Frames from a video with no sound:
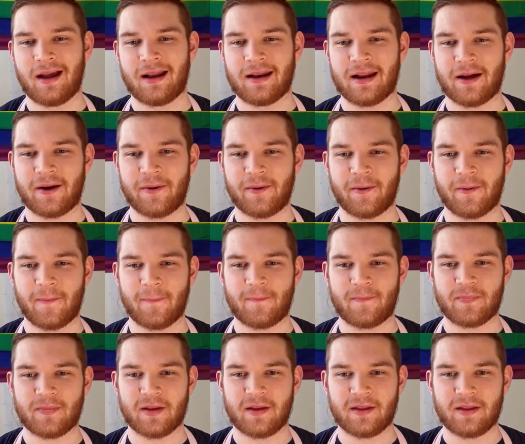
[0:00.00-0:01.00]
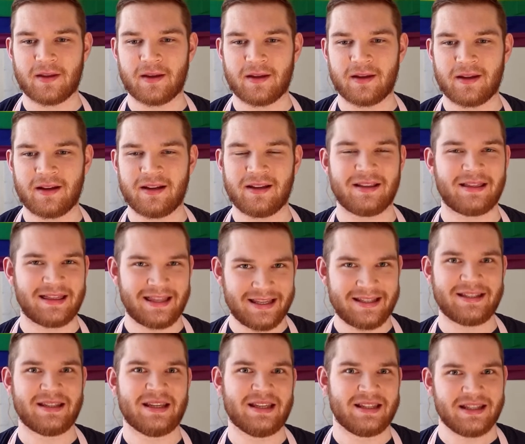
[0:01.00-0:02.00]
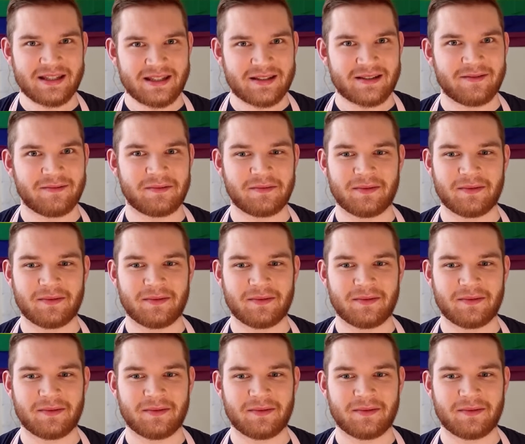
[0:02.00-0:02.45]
Now, this is